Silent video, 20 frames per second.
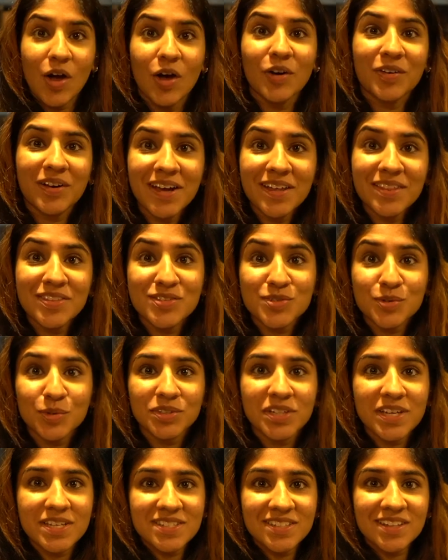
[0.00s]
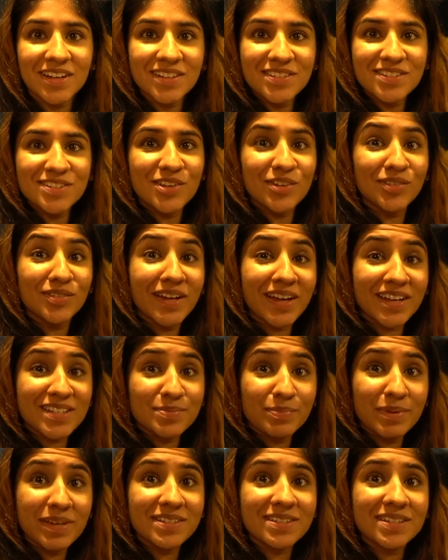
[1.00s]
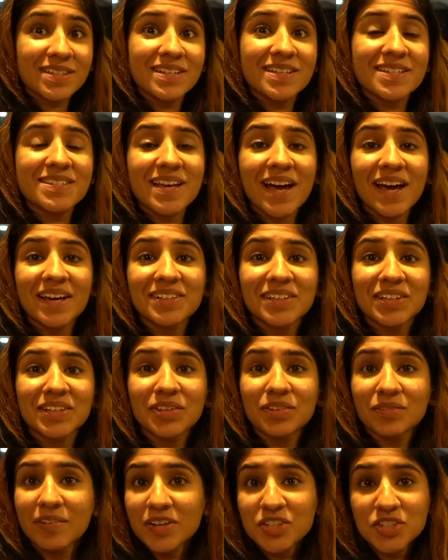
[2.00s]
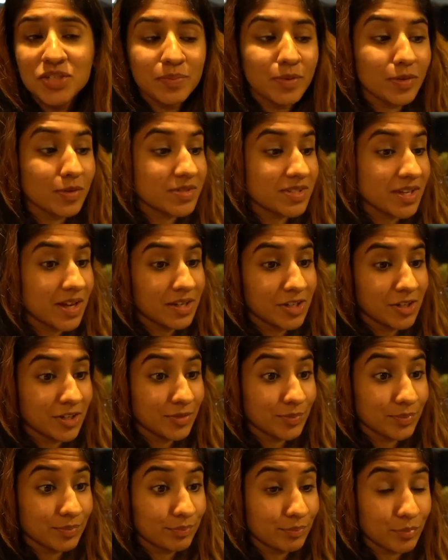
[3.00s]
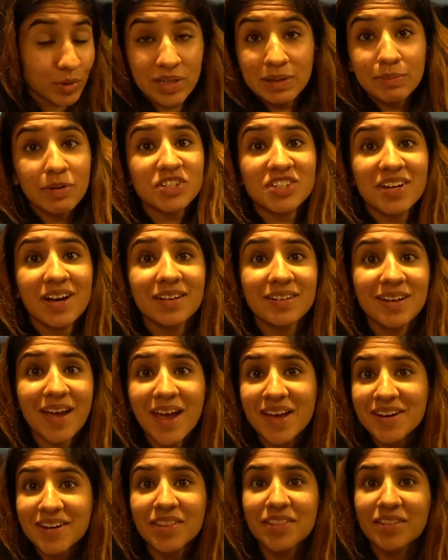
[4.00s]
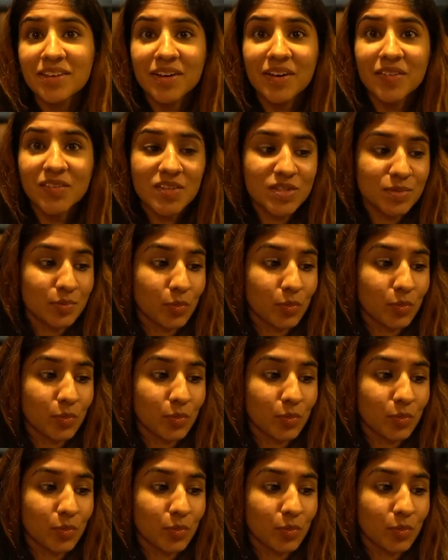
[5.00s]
Okay, the saute is done, so next bit is adding the vegetables, and you can pretty much add anything at this